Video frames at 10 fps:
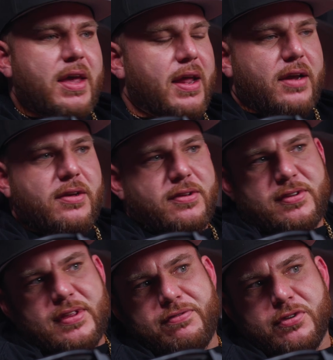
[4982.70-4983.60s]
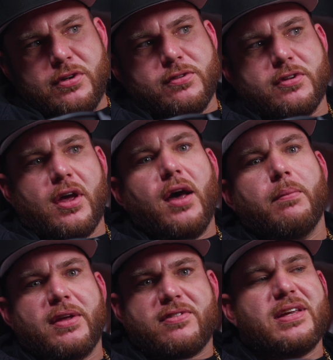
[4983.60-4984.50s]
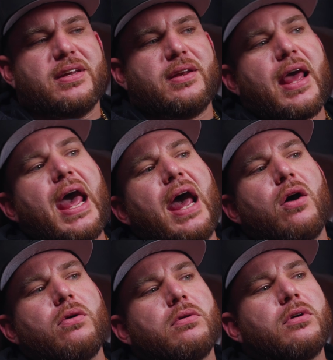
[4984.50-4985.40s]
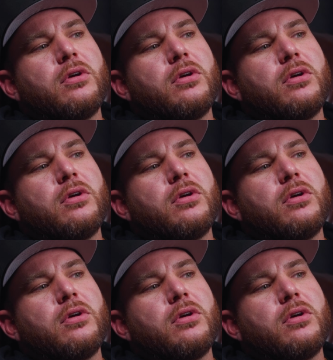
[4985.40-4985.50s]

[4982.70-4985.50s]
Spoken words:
And I couldn't see that for years to come. I see it now.